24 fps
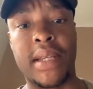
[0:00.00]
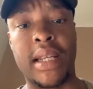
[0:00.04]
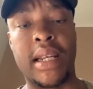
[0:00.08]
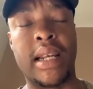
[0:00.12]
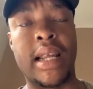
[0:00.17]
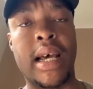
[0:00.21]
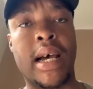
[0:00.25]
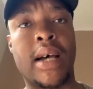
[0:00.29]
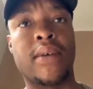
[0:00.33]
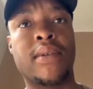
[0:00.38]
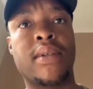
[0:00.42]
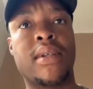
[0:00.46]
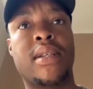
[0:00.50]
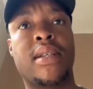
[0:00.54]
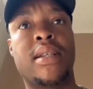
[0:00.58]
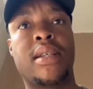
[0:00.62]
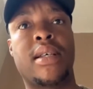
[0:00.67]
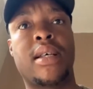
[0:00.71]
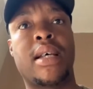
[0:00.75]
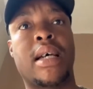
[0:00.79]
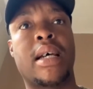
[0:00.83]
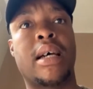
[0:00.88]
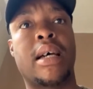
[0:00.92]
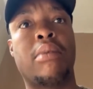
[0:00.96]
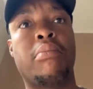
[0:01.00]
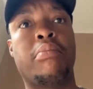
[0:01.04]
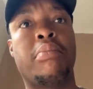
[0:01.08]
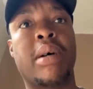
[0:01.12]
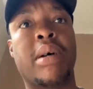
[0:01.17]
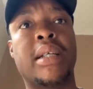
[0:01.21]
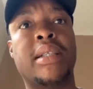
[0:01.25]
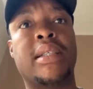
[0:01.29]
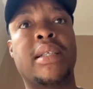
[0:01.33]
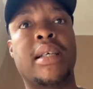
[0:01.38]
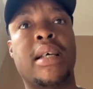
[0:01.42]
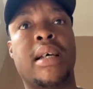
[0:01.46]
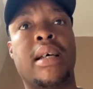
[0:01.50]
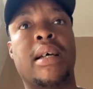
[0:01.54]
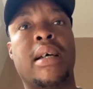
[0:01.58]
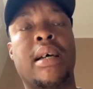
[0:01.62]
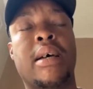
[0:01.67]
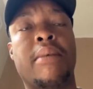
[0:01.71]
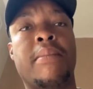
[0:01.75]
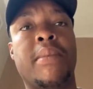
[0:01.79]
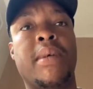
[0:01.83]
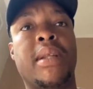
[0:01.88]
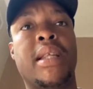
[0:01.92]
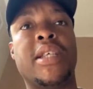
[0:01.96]
and downs. But
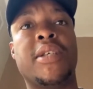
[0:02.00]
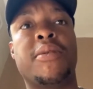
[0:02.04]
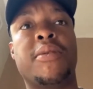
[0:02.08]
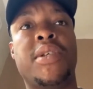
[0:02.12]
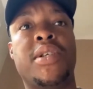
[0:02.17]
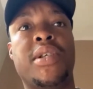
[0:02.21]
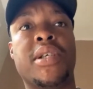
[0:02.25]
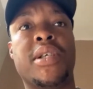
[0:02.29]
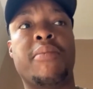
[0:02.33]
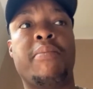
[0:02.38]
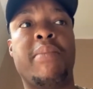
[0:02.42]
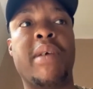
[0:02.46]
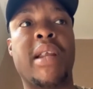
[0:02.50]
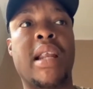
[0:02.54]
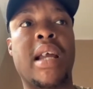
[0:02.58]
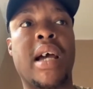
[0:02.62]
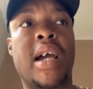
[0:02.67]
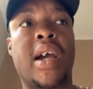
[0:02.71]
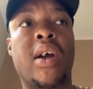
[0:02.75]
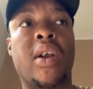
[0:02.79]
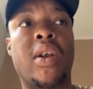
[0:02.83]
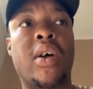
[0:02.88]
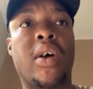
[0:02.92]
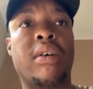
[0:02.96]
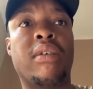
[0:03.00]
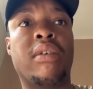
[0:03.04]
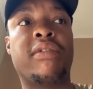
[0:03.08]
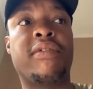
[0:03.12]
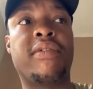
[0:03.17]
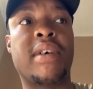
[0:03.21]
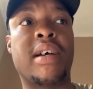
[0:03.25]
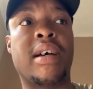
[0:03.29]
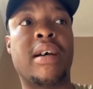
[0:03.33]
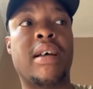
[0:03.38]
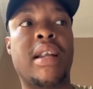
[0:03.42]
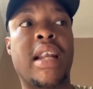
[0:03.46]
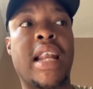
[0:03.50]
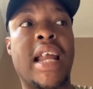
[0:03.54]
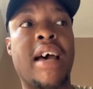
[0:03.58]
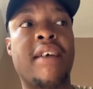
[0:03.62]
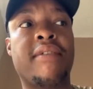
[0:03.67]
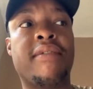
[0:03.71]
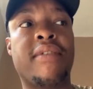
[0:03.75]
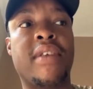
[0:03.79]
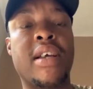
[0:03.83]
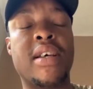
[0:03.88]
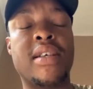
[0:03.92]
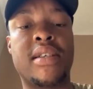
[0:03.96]
it's just been like a lot of life
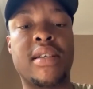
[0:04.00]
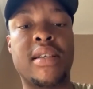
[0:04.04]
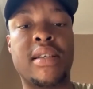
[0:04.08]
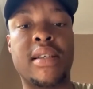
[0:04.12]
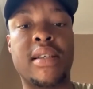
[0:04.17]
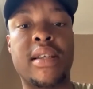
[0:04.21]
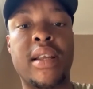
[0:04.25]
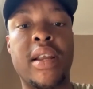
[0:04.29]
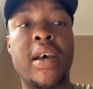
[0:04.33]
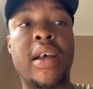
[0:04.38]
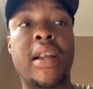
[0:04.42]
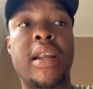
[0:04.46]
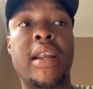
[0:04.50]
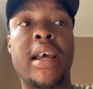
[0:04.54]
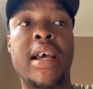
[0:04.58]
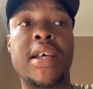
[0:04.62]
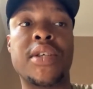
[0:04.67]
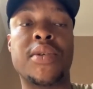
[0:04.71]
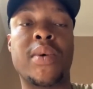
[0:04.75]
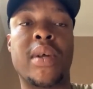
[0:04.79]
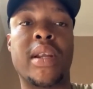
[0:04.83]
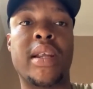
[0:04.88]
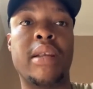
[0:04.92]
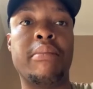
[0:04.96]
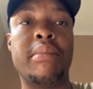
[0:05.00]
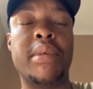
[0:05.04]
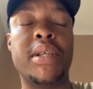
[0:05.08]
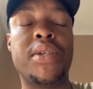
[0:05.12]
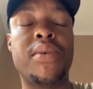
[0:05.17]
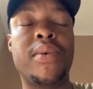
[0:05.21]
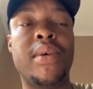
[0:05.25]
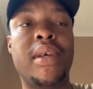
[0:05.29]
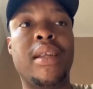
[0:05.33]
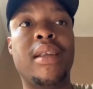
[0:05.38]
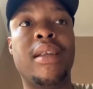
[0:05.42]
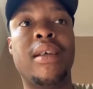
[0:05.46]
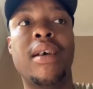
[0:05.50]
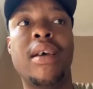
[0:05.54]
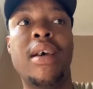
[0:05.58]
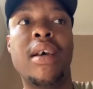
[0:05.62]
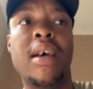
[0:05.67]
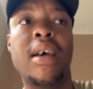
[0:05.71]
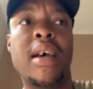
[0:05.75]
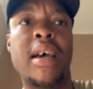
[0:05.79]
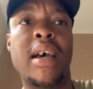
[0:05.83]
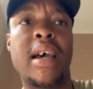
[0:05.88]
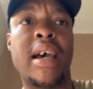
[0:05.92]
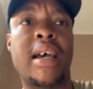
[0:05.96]
lessons learned as well in between.
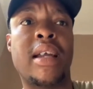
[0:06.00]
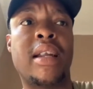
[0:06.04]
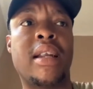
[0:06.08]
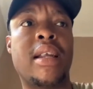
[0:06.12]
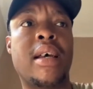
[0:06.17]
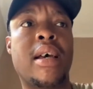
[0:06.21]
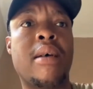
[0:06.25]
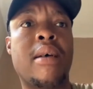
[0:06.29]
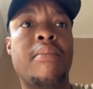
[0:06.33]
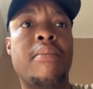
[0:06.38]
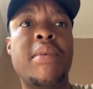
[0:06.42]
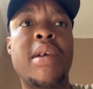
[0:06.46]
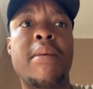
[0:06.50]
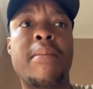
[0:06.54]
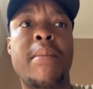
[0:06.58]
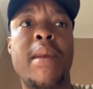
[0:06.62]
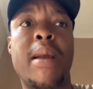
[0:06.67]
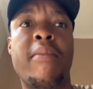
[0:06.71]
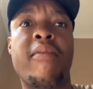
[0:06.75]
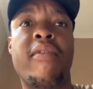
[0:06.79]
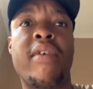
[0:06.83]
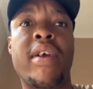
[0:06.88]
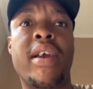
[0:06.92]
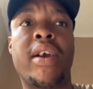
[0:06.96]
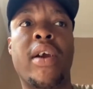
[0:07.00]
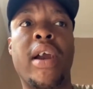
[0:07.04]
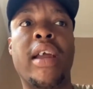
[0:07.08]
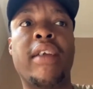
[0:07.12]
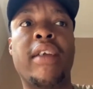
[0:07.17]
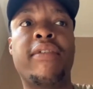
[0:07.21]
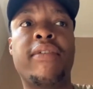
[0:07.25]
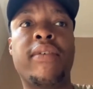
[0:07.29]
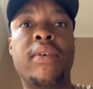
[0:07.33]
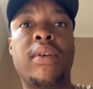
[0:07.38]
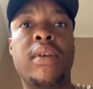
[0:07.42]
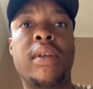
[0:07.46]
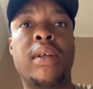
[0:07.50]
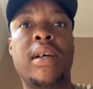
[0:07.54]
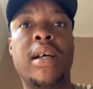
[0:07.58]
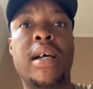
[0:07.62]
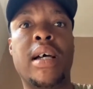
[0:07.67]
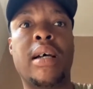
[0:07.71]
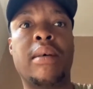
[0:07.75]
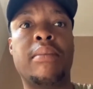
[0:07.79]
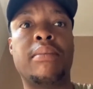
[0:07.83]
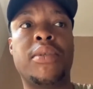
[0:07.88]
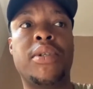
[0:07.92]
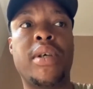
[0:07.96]
And I'm very grateful
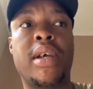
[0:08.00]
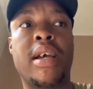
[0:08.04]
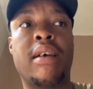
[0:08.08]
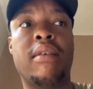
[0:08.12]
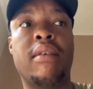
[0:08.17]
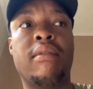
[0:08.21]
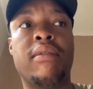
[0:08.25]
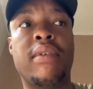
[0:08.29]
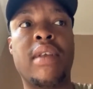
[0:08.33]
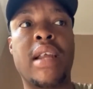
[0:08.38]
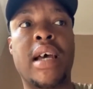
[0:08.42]
to have